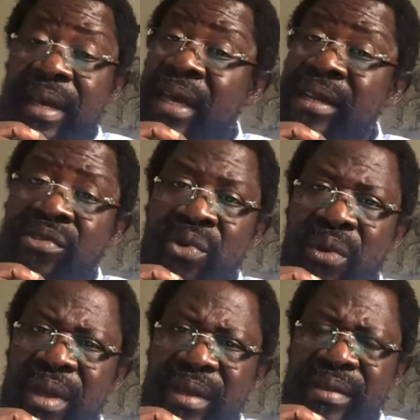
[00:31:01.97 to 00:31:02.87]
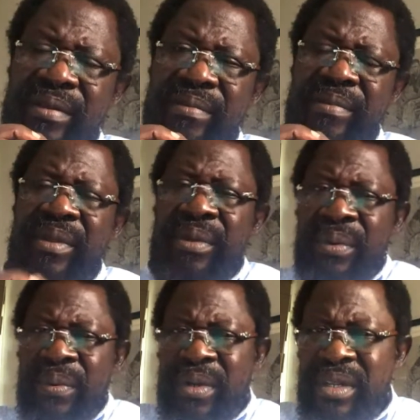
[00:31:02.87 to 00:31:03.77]
at the toll gate?
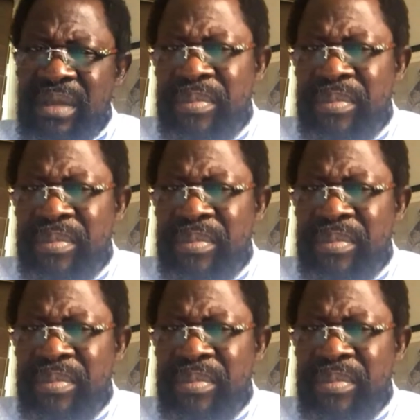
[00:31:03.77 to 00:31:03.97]
What did the